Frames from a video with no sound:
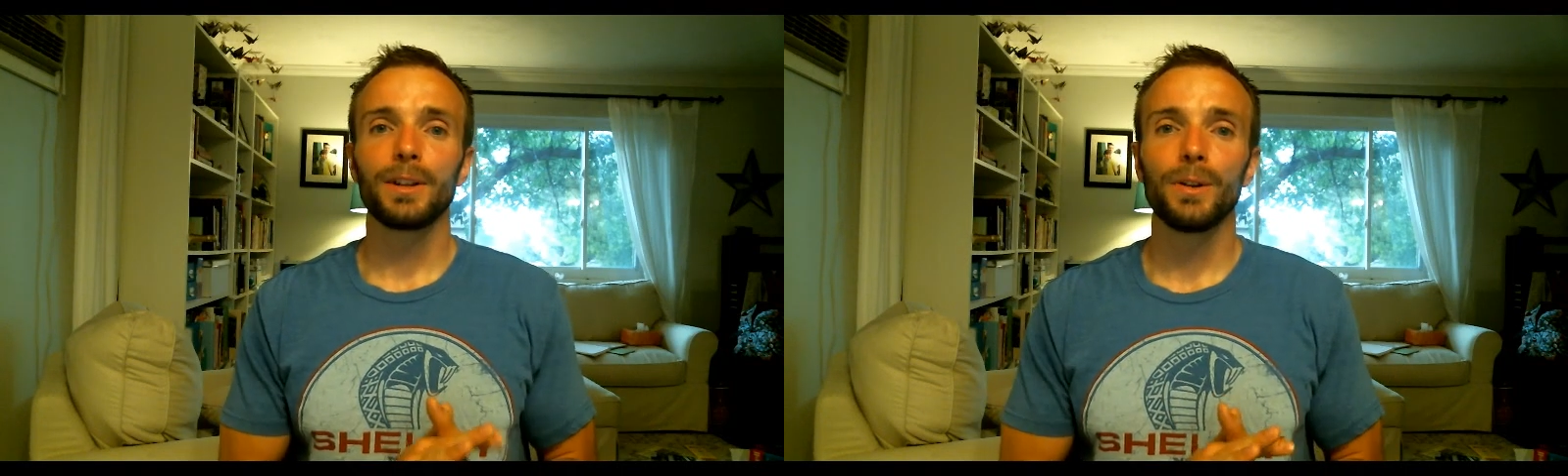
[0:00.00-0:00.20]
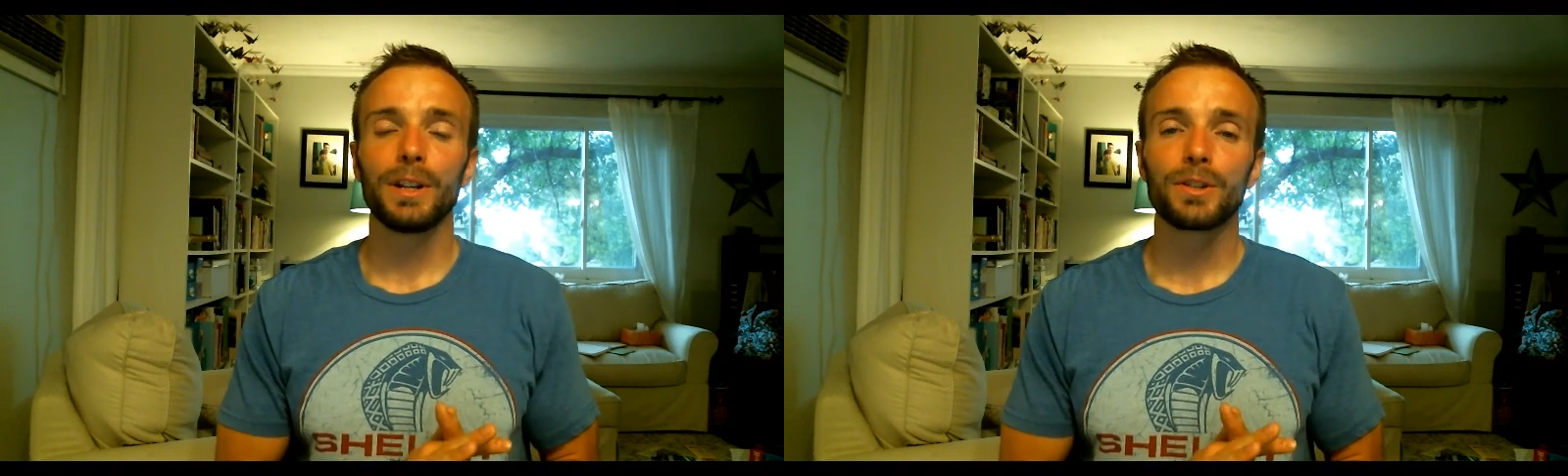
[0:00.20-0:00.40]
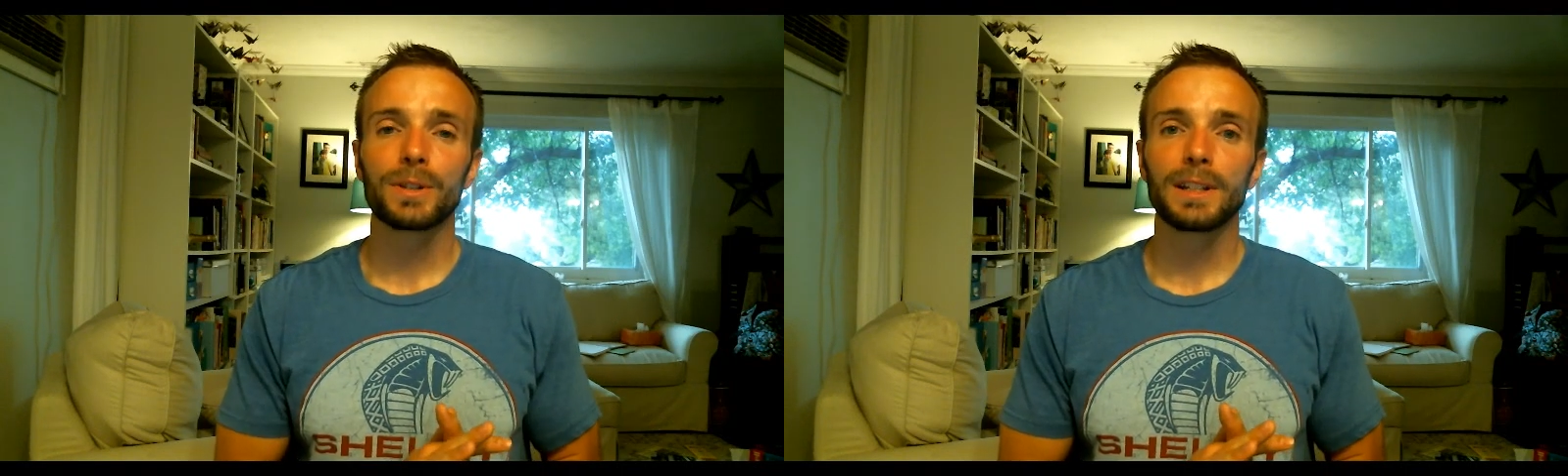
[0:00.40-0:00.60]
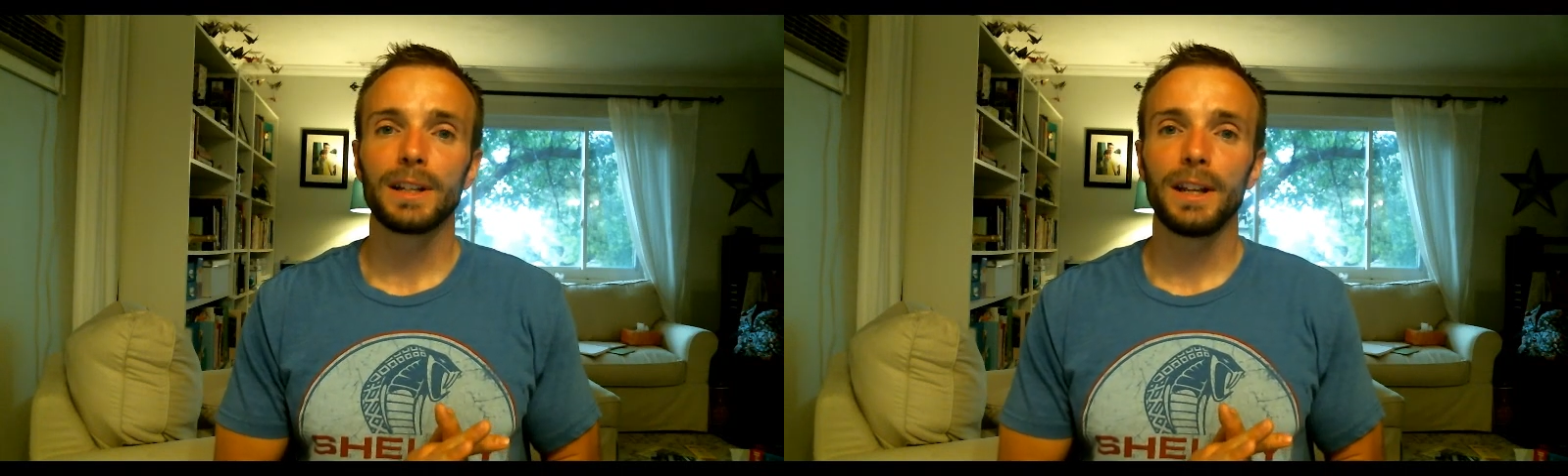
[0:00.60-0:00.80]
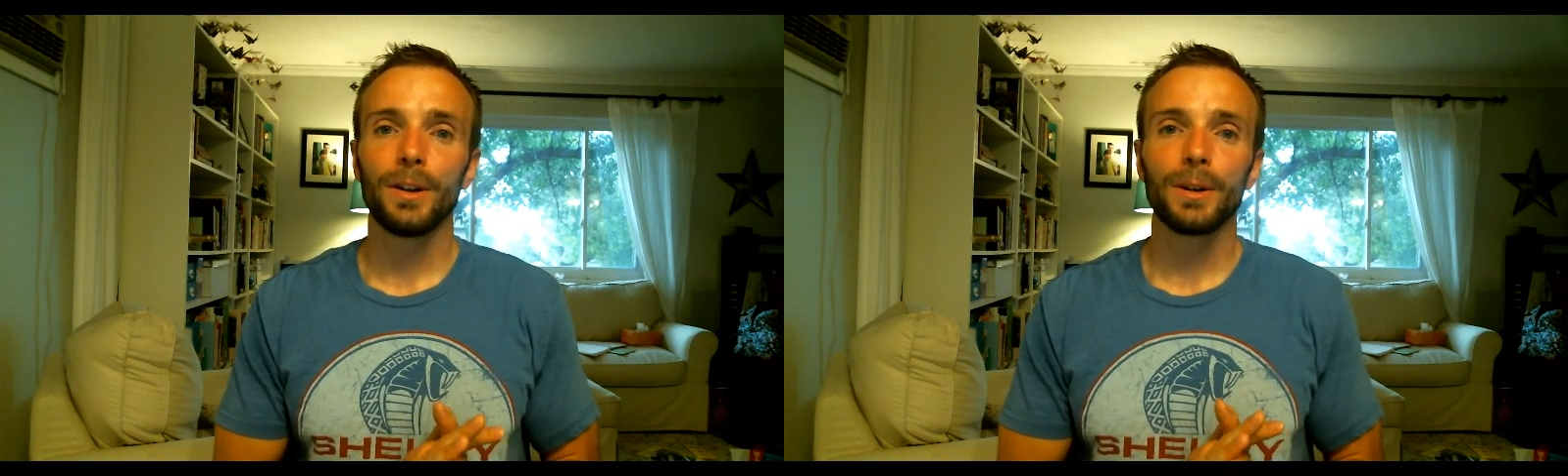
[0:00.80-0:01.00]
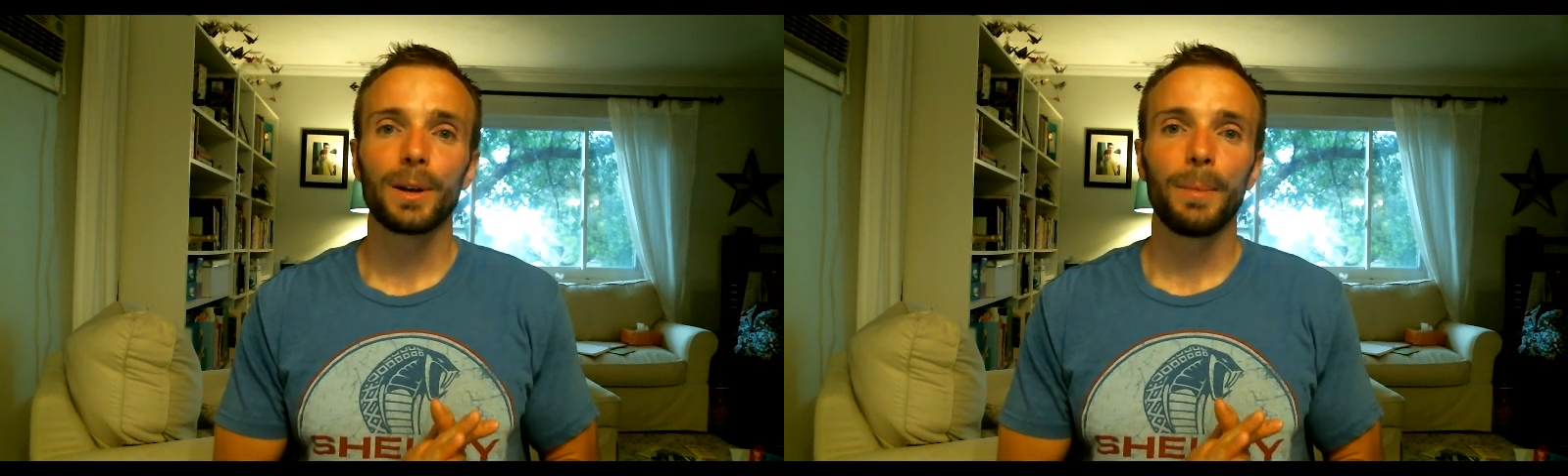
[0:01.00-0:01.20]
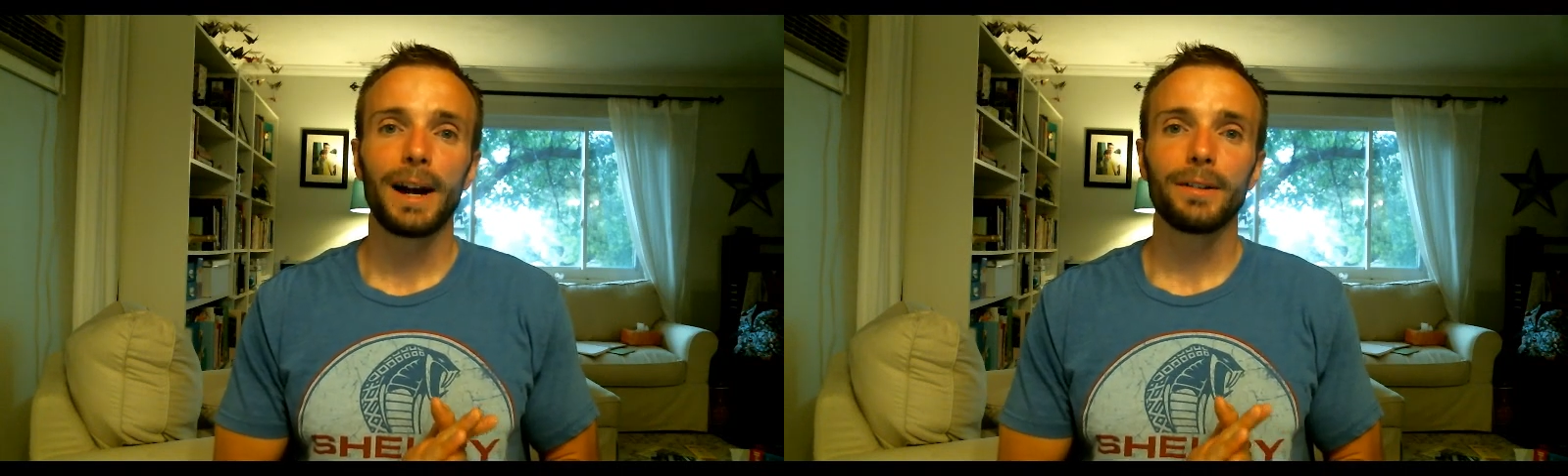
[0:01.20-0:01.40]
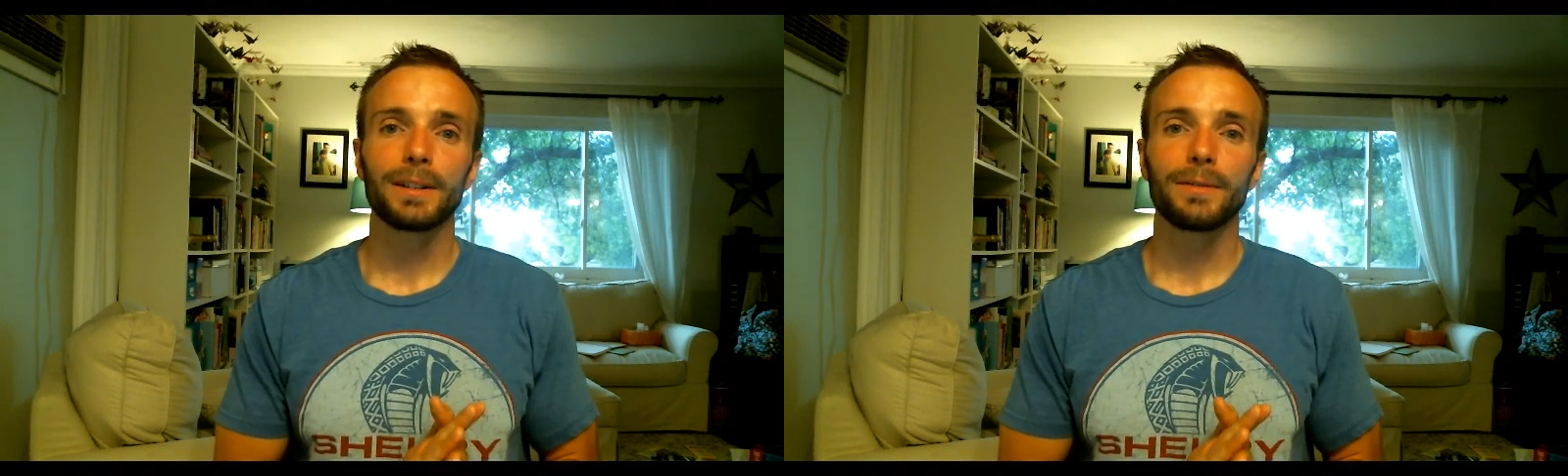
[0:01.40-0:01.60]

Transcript: you're interested in hearing about,